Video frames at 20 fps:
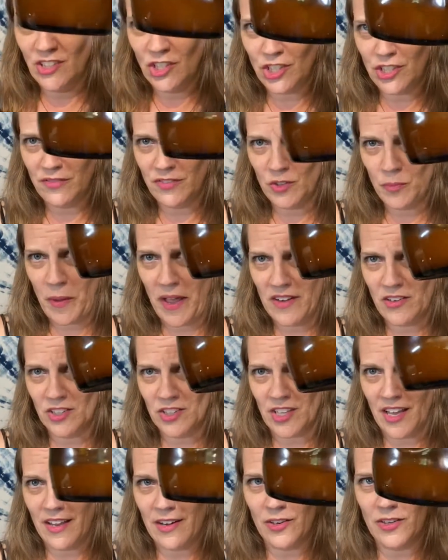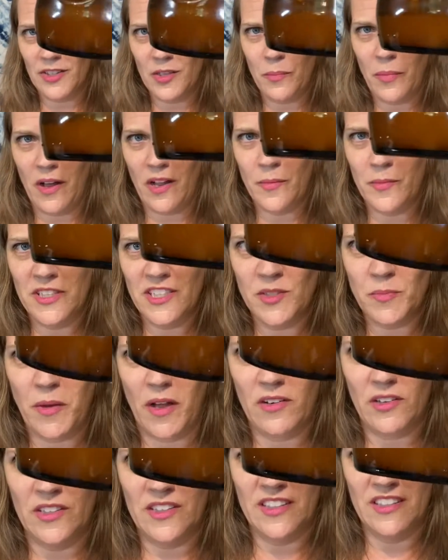of spider cider in the bottom of this
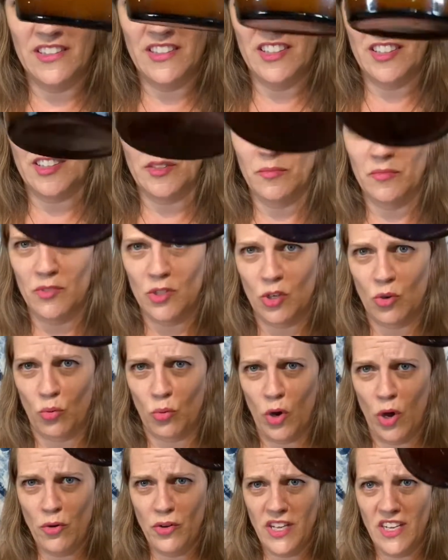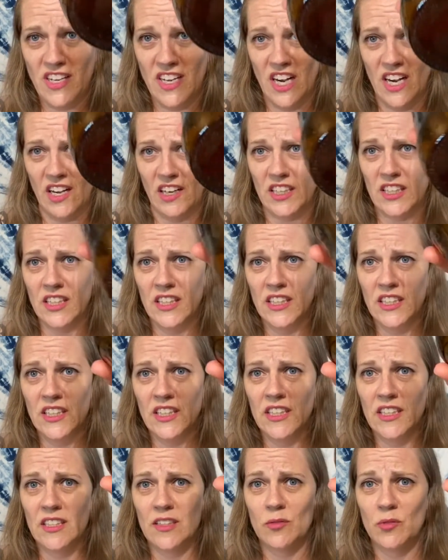bottle. And there is some grody gunk,
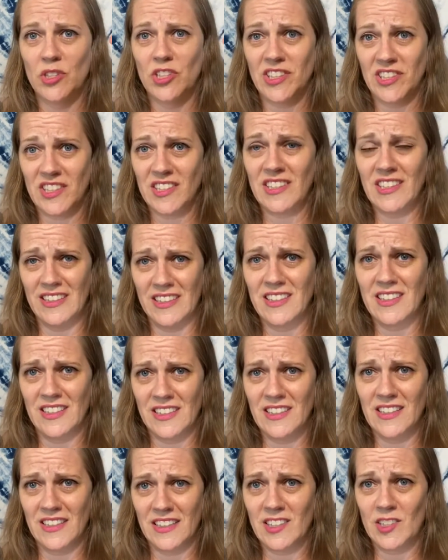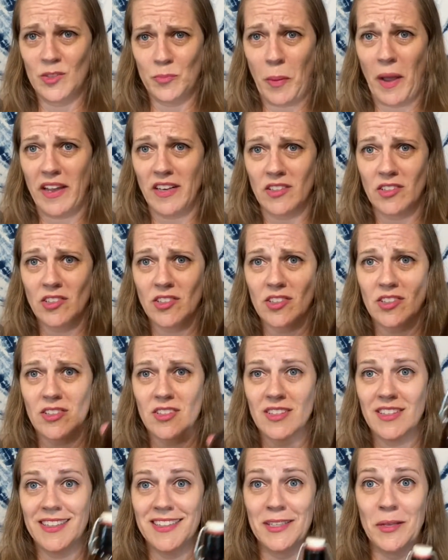which is spiders
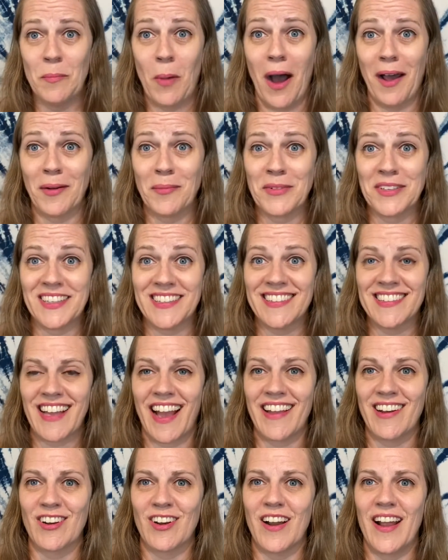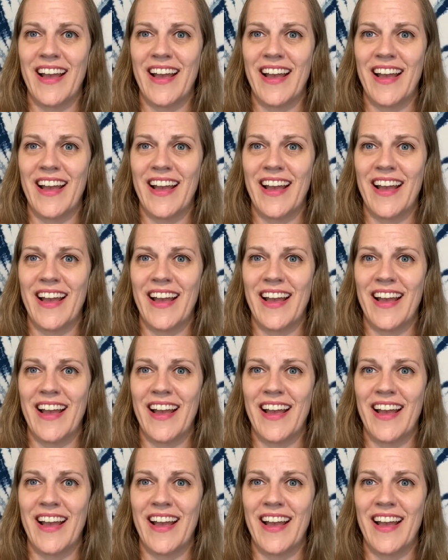in the bottom of this cider.